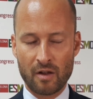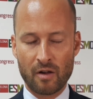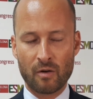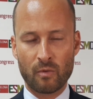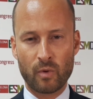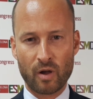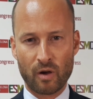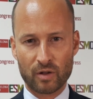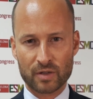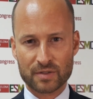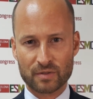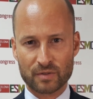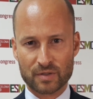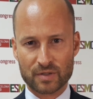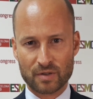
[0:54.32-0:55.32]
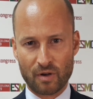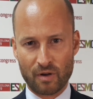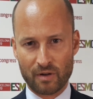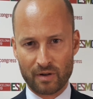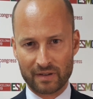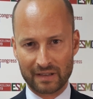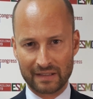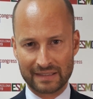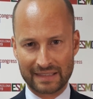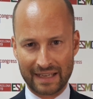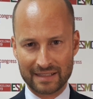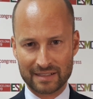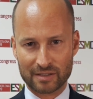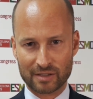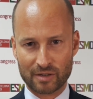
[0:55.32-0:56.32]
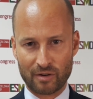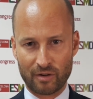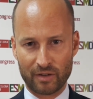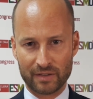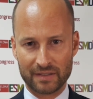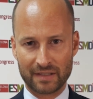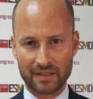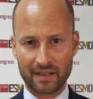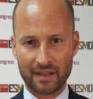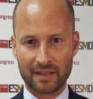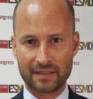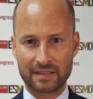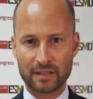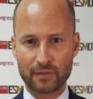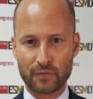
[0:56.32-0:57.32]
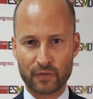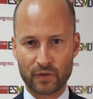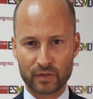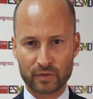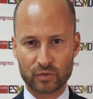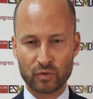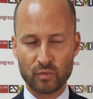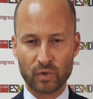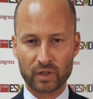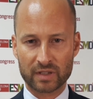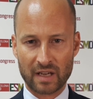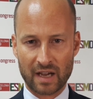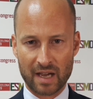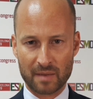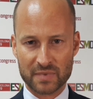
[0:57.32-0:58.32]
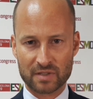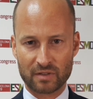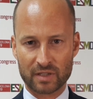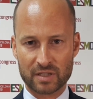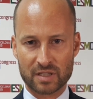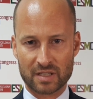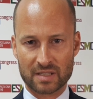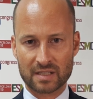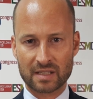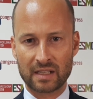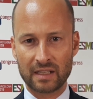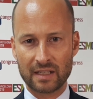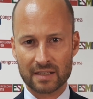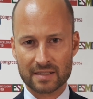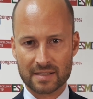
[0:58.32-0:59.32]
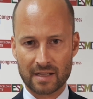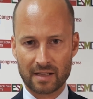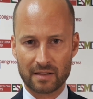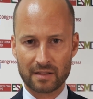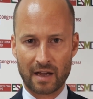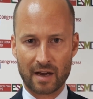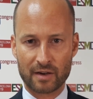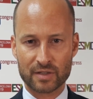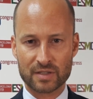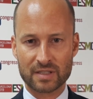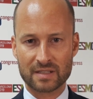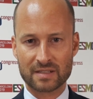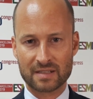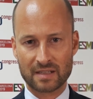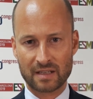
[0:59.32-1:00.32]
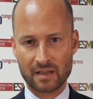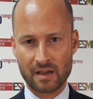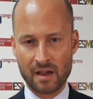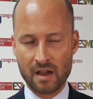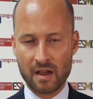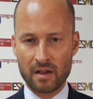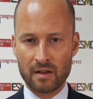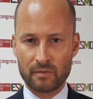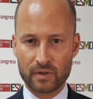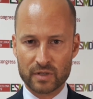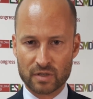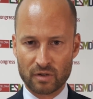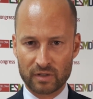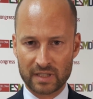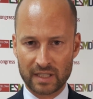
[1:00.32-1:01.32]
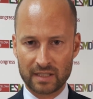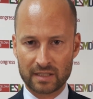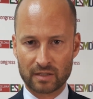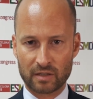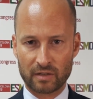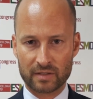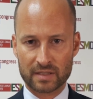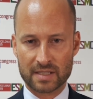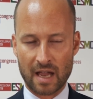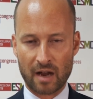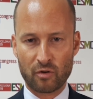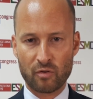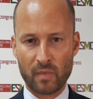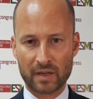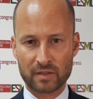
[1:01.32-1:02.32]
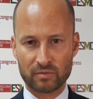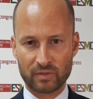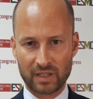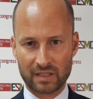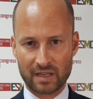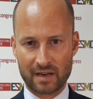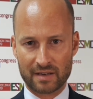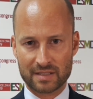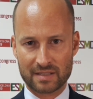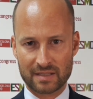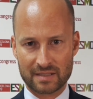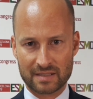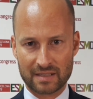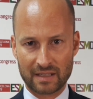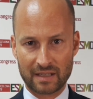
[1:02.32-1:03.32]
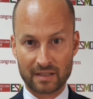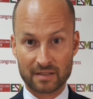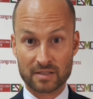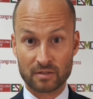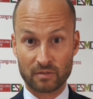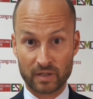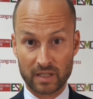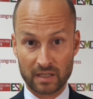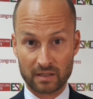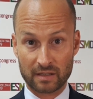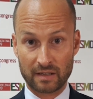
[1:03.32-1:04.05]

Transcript: We also saw data on different tumor types, not just clear cell RCC. We saw data on sarcomatoid RCC, so here